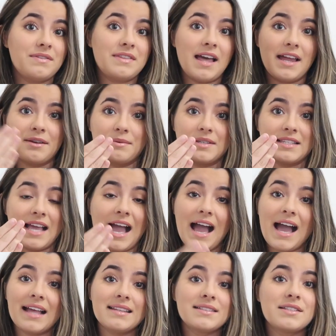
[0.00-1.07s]
that it was
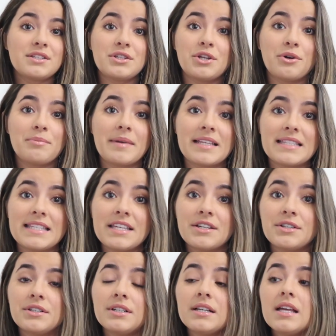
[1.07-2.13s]
at, no big
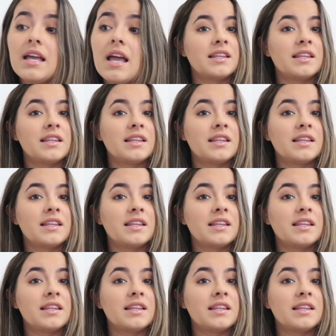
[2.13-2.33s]
deal.